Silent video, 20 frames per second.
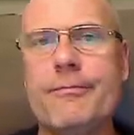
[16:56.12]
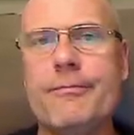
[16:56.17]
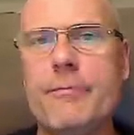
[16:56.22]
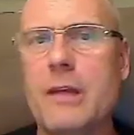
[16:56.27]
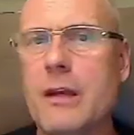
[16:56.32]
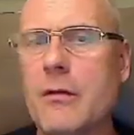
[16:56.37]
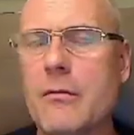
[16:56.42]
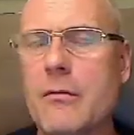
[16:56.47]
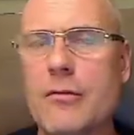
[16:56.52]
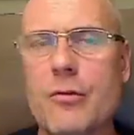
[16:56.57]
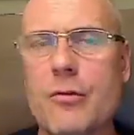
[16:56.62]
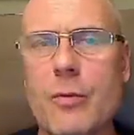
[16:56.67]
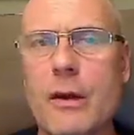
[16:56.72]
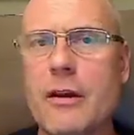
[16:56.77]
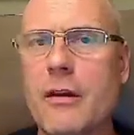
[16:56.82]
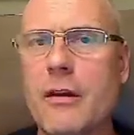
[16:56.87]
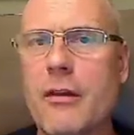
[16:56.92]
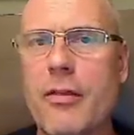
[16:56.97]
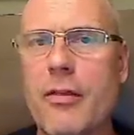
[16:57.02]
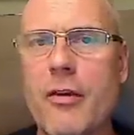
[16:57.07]

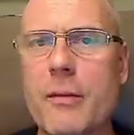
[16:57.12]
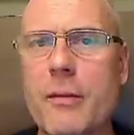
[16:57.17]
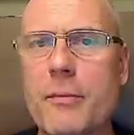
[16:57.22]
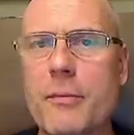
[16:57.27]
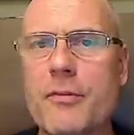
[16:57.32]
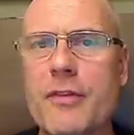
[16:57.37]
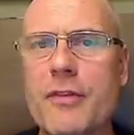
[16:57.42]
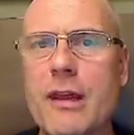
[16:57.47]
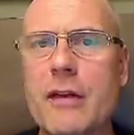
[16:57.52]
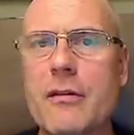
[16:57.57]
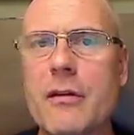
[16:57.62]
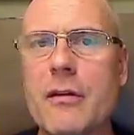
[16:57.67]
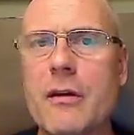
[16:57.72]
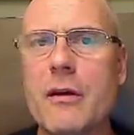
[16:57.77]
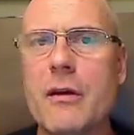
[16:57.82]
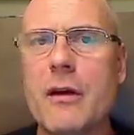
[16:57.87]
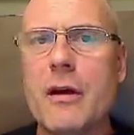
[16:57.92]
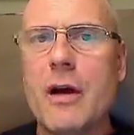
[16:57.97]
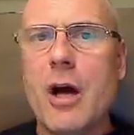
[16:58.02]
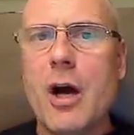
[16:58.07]
20 to 30%
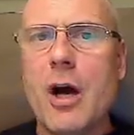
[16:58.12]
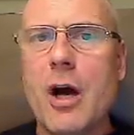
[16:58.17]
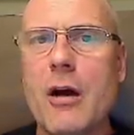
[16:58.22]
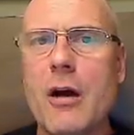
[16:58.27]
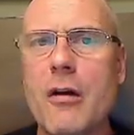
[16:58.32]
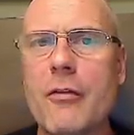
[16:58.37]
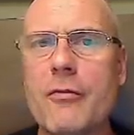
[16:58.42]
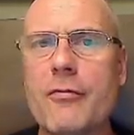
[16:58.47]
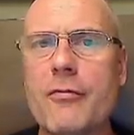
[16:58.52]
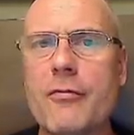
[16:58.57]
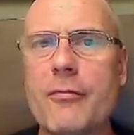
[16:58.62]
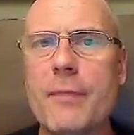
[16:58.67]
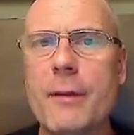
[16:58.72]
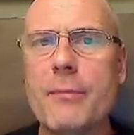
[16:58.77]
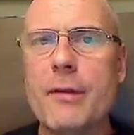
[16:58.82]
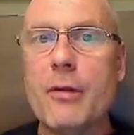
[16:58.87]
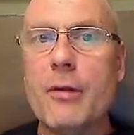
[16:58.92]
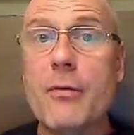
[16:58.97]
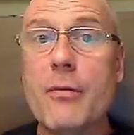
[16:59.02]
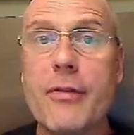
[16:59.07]
of
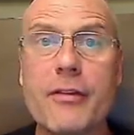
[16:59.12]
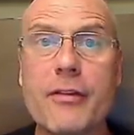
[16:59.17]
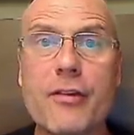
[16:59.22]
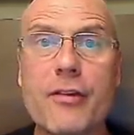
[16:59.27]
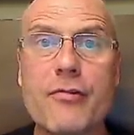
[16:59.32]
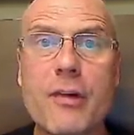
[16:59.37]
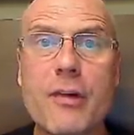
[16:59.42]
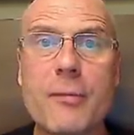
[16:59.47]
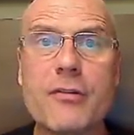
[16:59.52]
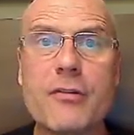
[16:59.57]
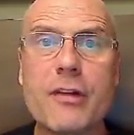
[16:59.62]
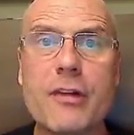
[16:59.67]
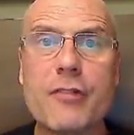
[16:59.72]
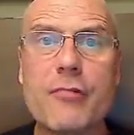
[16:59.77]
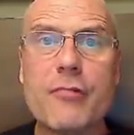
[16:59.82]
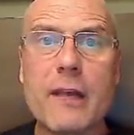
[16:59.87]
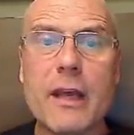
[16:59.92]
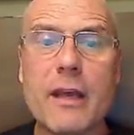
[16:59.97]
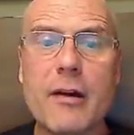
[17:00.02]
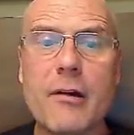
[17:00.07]
people who think that Trump is
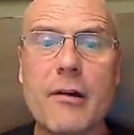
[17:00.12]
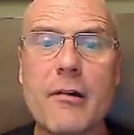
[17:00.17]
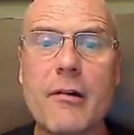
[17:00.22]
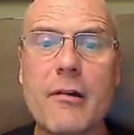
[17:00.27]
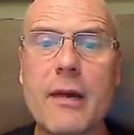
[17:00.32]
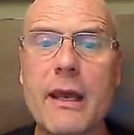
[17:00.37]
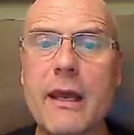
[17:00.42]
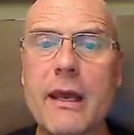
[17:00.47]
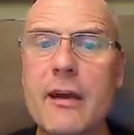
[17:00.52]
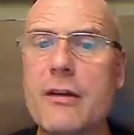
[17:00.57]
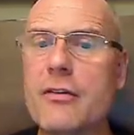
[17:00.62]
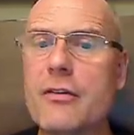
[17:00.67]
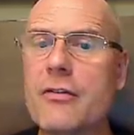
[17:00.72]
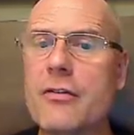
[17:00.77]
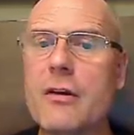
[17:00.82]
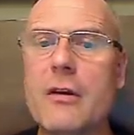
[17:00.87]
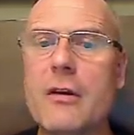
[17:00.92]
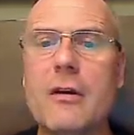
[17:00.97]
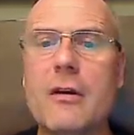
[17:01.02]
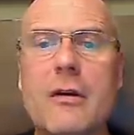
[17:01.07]
literally Hitler
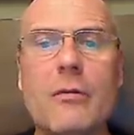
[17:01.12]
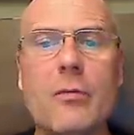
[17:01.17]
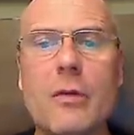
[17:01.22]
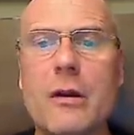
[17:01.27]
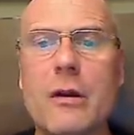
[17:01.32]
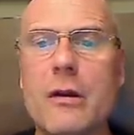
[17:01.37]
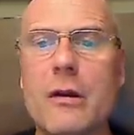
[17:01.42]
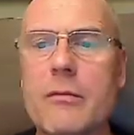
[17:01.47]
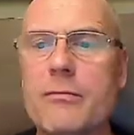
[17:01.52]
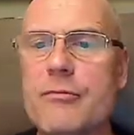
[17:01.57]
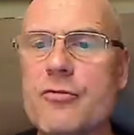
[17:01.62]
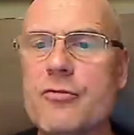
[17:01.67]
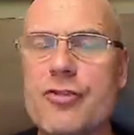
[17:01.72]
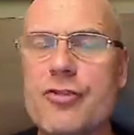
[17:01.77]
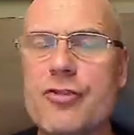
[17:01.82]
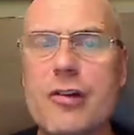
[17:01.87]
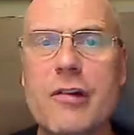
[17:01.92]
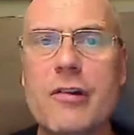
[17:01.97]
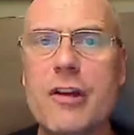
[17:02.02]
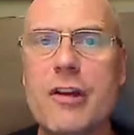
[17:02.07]
and will
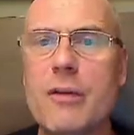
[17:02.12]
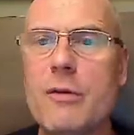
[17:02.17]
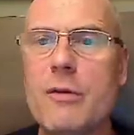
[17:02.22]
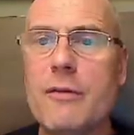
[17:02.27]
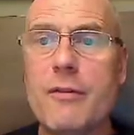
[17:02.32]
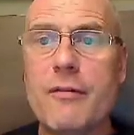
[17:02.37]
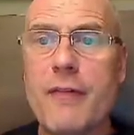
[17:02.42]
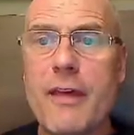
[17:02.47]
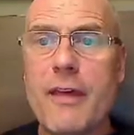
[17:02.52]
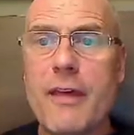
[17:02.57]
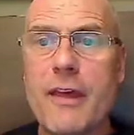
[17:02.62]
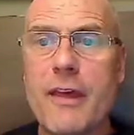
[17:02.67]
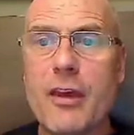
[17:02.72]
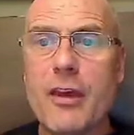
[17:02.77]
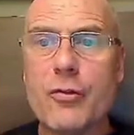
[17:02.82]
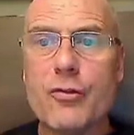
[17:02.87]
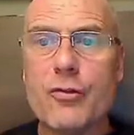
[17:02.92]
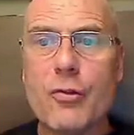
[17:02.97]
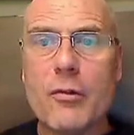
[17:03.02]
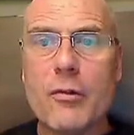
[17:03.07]
cheer you even if they
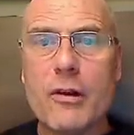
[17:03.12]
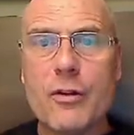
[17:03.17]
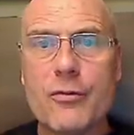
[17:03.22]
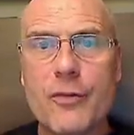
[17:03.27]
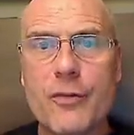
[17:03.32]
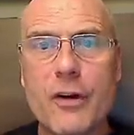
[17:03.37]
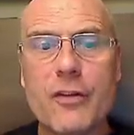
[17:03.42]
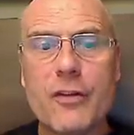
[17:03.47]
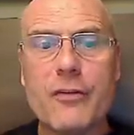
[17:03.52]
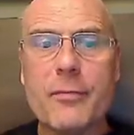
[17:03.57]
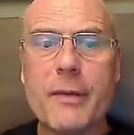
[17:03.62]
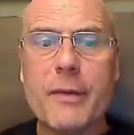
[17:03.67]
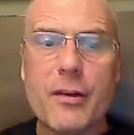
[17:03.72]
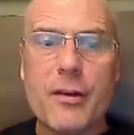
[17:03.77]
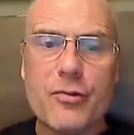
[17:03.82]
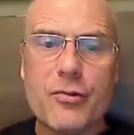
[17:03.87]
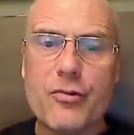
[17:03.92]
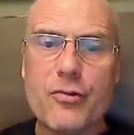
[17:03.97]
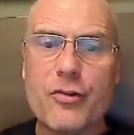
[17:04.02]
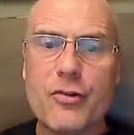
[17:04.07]
think your story is false
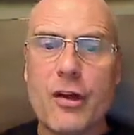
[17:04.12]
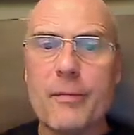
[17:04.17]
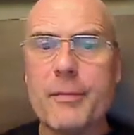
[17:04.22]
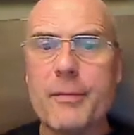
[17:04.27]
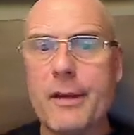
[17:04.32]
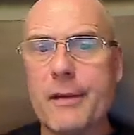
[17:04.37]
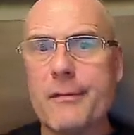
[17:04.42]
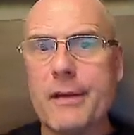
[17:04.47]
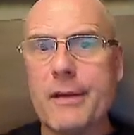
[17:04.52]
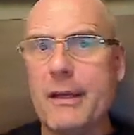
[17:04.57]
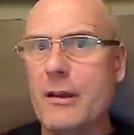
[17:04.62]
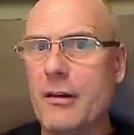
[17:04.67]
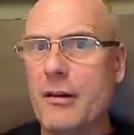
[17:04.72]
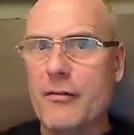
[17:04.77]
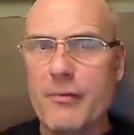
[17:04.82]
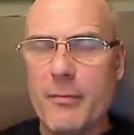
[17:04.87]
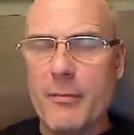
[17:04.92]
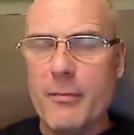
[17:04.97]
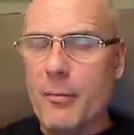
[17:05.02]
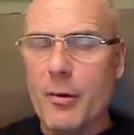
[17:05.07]
because you're stopping
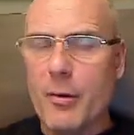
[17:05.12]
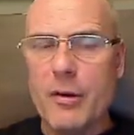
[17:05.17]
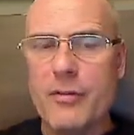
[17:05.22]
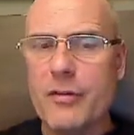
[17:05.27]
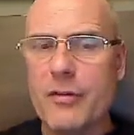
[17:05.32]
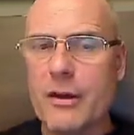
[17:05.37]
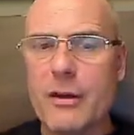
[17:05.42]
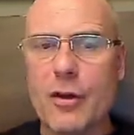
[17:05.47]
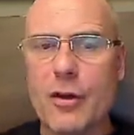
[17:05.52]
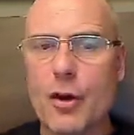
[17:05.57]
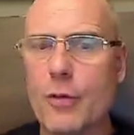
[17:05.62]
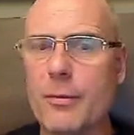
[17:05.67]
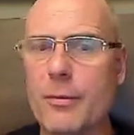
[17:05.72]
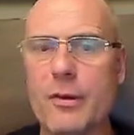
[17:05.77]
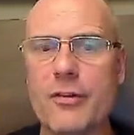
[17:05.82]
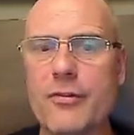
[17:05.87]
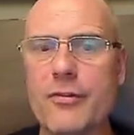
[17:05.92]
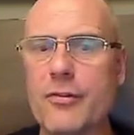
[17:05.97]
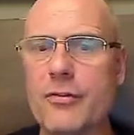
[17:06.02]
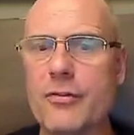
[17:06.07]
Hitler from appointing
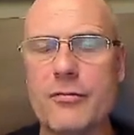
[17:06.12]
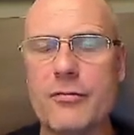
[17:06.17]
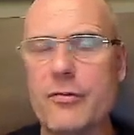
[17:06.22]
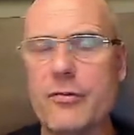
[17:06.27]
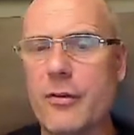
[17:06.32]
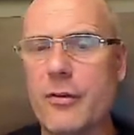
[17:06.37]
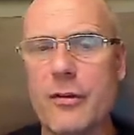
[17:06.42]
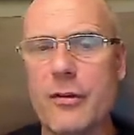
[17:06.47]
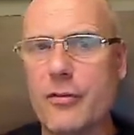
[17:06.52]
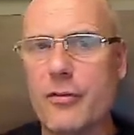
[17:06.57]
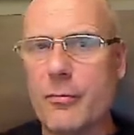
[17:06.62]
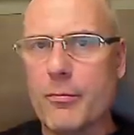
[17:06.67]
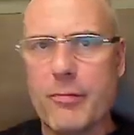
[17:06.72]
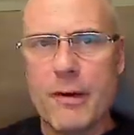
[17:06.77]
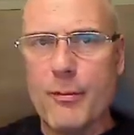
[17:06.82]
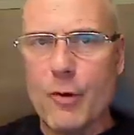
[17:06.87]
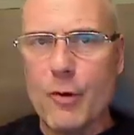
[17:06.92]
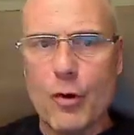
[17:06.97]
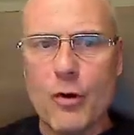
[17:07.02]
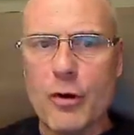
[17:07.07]
Goebbels to the
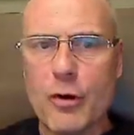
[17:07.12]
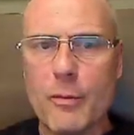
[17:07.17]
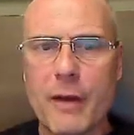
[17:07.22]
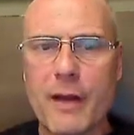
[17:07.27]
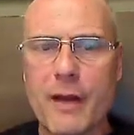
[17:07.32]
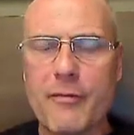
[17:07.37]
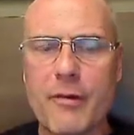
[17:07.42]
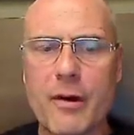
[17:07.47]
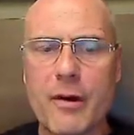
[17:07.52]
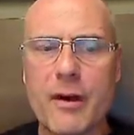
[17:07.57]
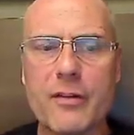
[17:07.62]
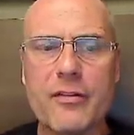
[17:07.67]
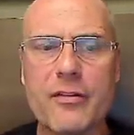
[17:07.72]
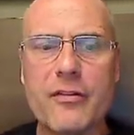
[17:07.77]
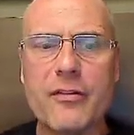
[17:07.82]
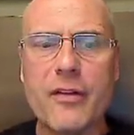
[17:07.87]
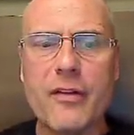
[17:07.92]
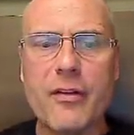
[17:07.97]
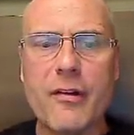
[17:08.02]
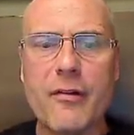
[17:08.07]
Supreme Court or whatever
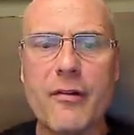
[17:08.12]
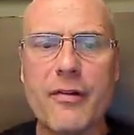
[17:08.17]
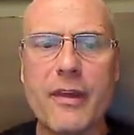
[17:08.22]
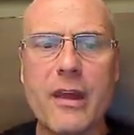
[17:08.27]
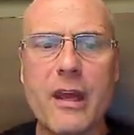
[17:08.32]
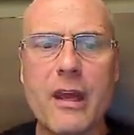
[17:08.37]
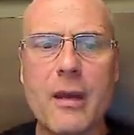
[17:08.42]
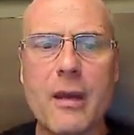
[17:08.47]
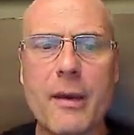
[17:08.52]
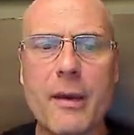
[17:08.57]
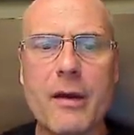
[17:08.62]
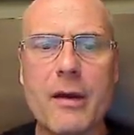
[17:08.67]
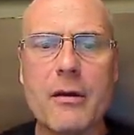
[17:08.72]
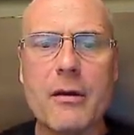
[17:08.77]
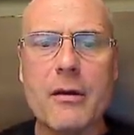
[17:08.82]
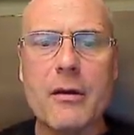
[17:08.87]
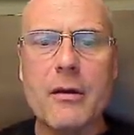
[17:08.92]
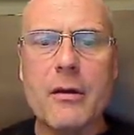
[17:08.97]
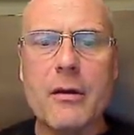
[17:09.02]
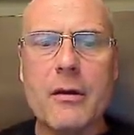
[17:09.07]
nonsense that they're thinking about.
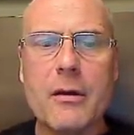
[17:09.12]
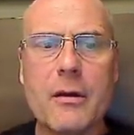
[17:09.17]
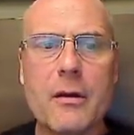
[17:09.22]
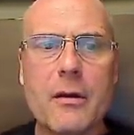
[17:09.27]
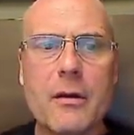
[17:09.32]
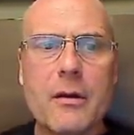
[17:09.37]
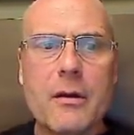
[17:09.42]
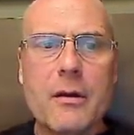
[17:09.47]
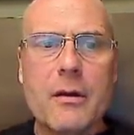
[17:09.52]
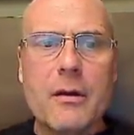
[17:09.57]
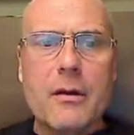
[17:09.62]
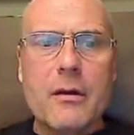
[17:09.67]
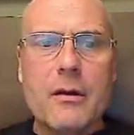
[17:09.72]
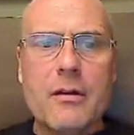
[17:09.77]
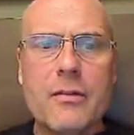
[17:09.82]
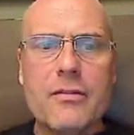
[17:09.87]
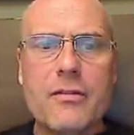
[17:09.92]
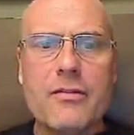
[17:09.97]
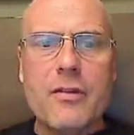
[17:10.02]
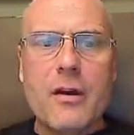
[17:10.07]

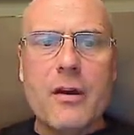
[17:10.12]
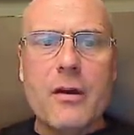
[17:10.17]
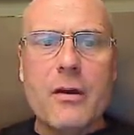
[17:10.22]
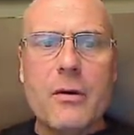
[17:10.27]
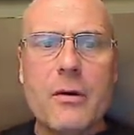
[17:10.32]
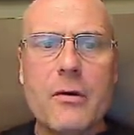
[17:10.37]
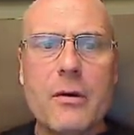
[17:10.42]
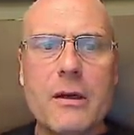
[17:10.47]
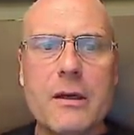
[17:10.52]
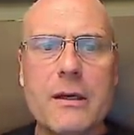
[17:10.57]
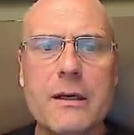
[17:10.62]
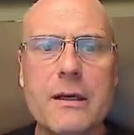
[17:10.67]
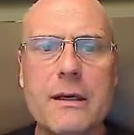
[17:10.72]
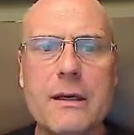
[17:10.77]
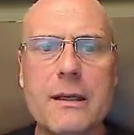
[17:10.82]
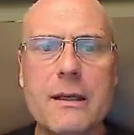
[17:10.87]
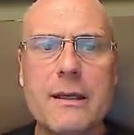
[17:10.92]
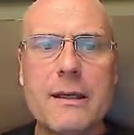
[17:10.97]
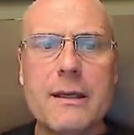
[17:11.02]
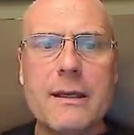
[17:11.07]
So,
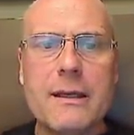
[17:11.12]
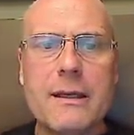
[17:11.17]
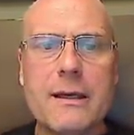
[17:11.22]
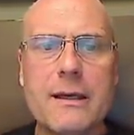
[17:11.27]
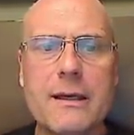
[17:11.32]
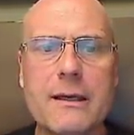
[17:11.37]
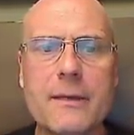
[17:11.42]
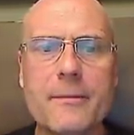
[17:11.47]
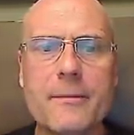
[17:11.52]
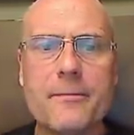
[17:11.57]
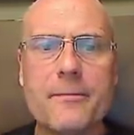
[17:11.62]
yeah.